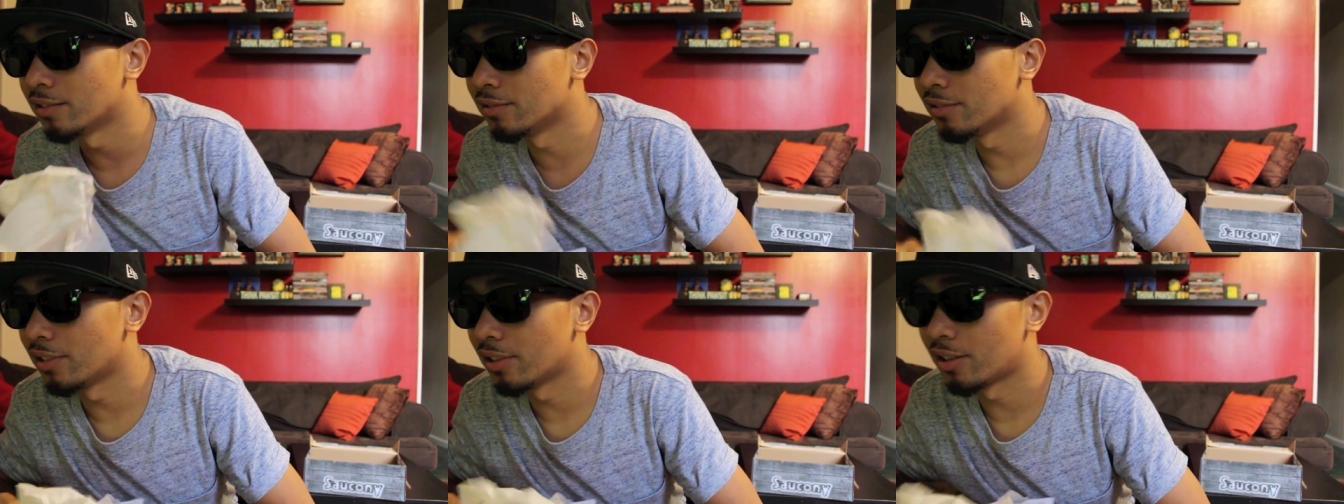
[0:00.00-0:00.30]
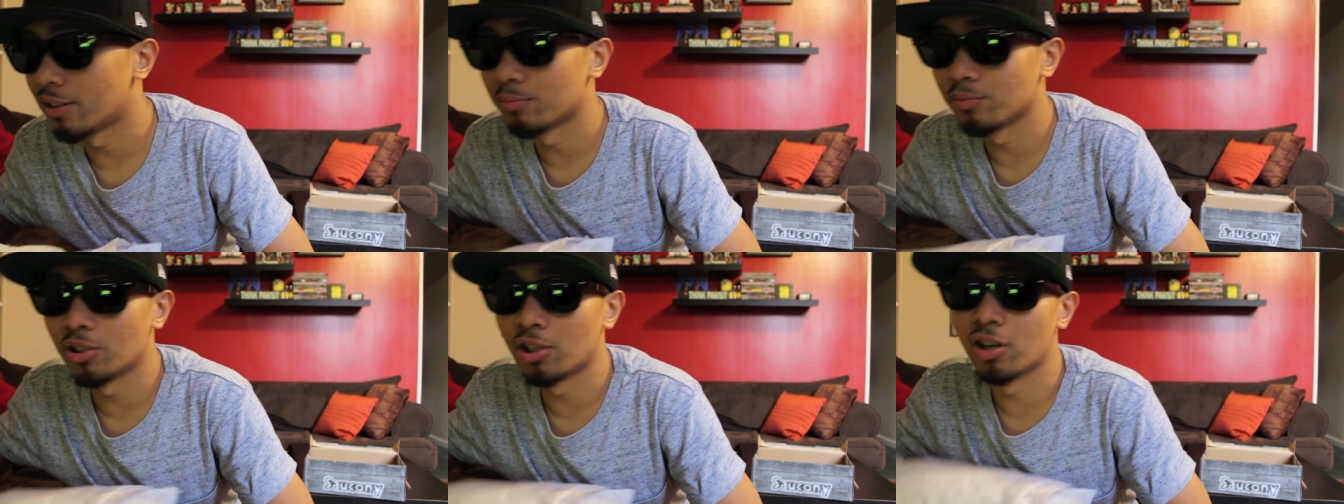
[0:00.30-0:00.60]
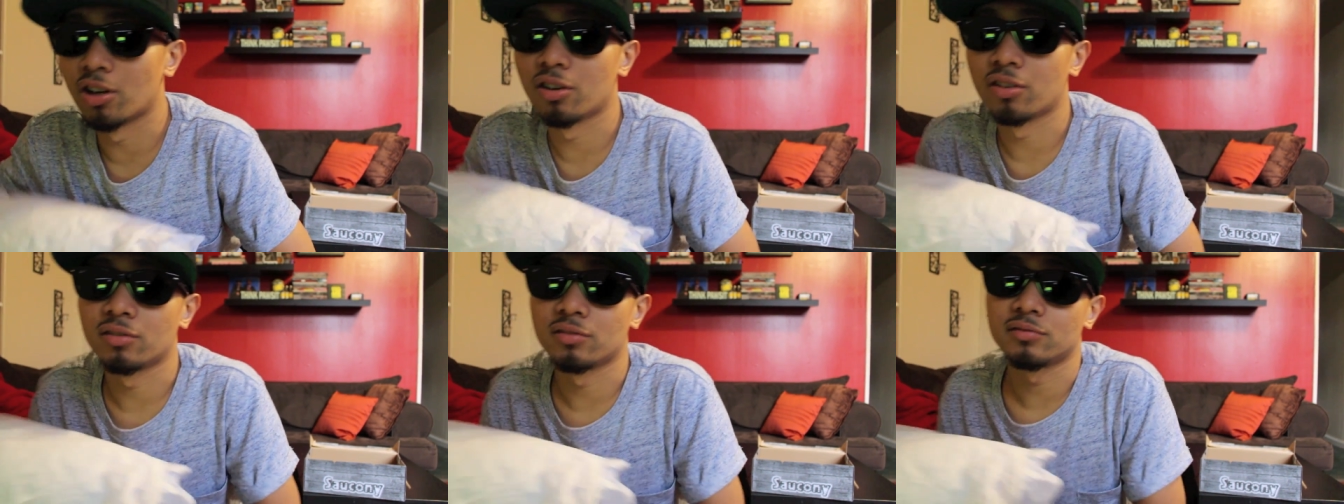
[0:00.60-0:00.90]
you
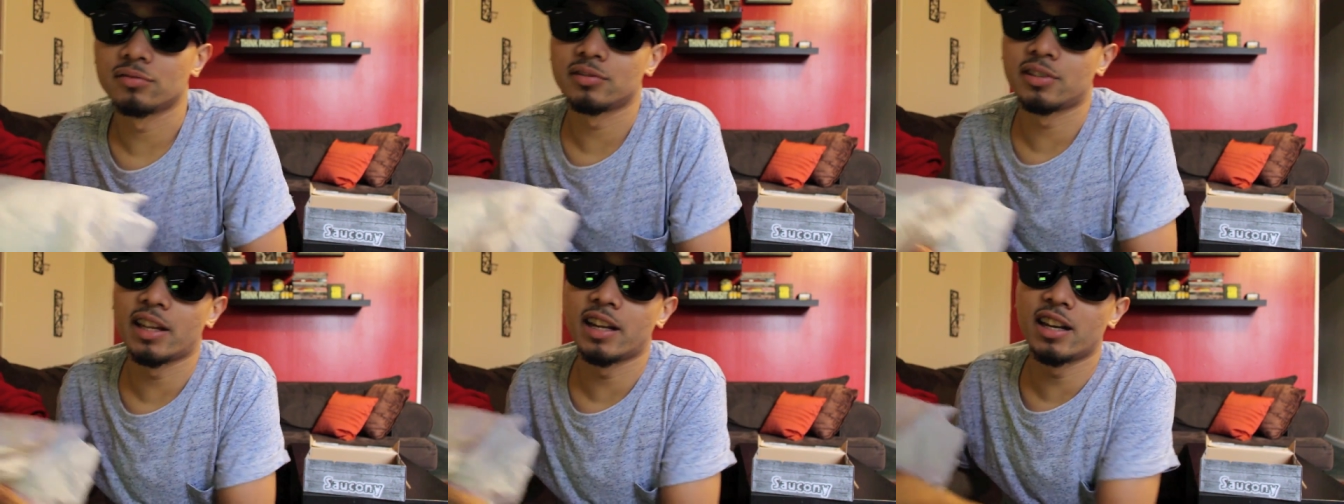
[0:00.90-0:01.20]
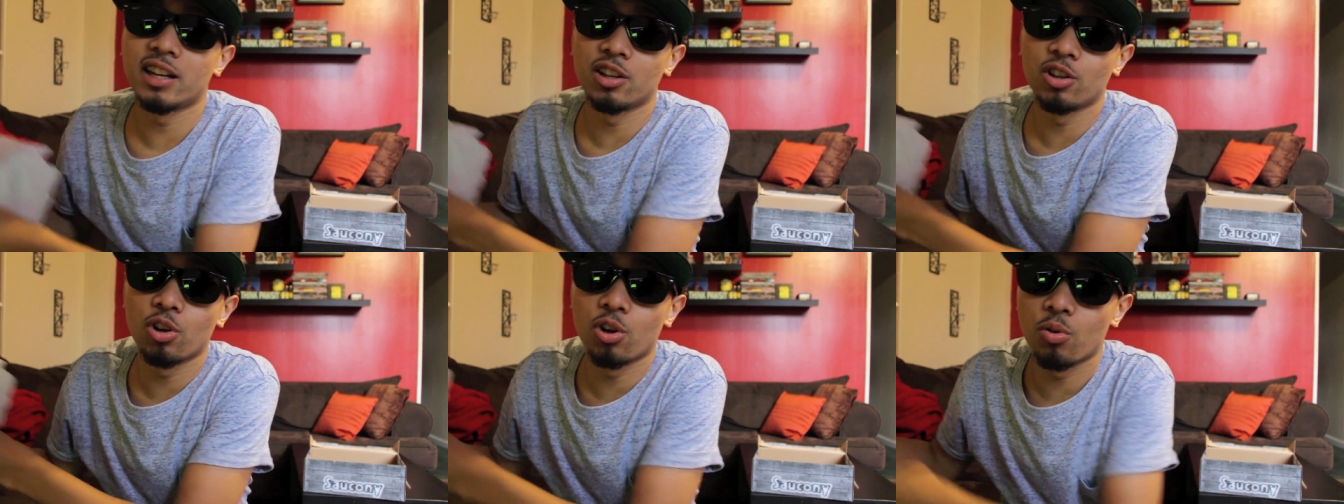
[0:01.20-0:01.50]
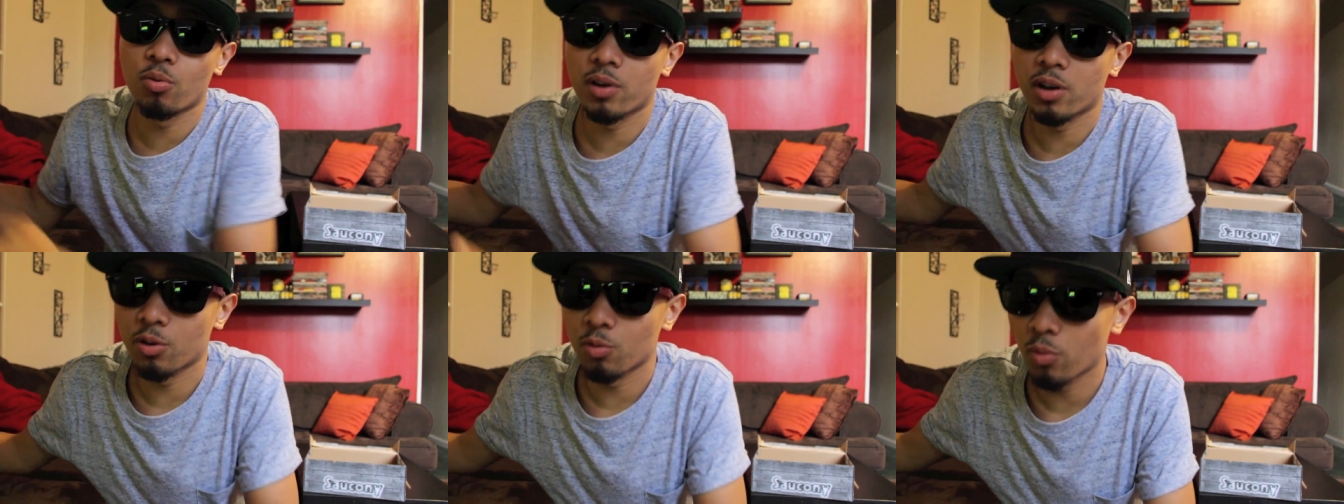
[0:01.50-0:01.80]
know, they didn't
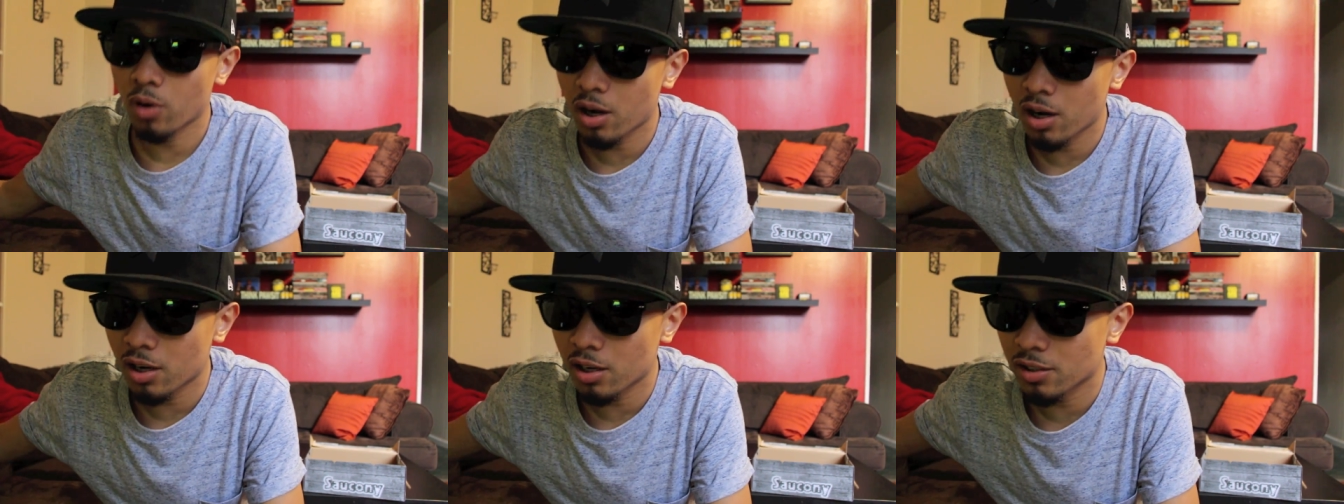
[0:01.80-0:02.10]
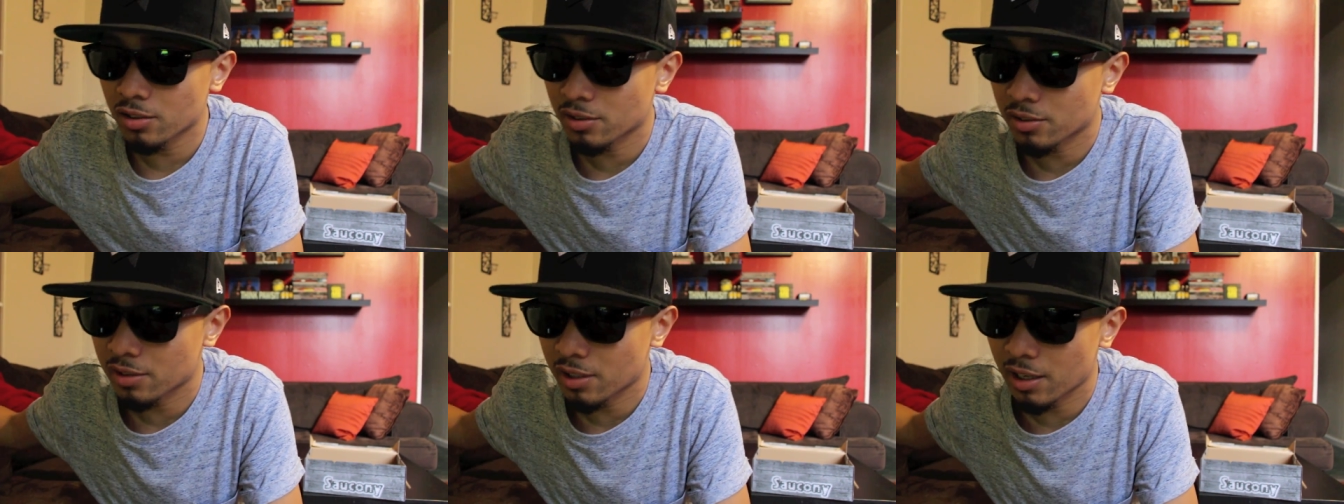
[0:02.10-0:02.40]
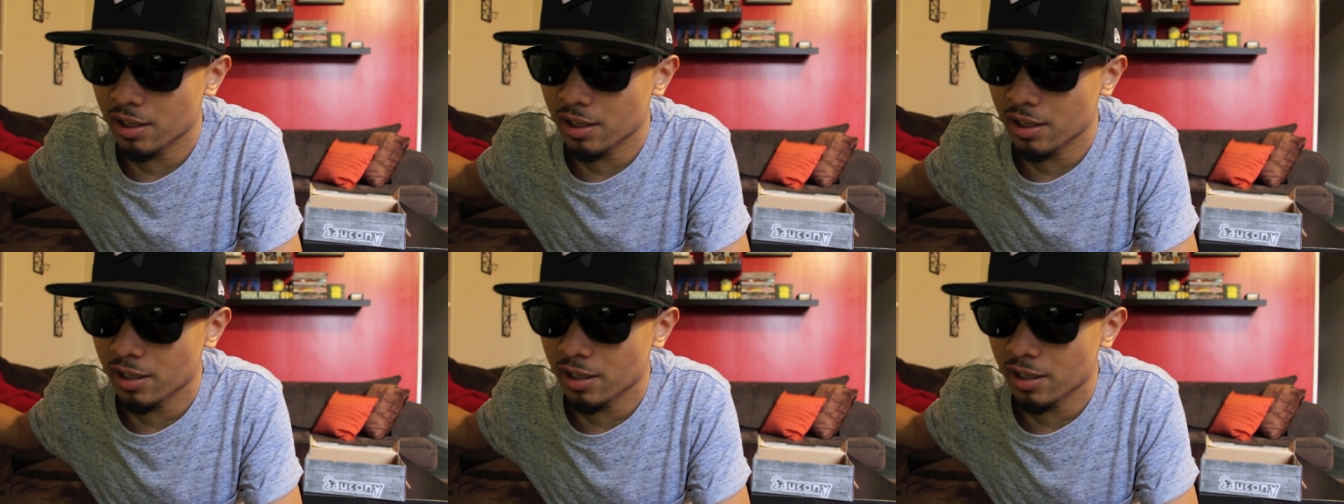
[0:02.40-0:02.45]
know what it was,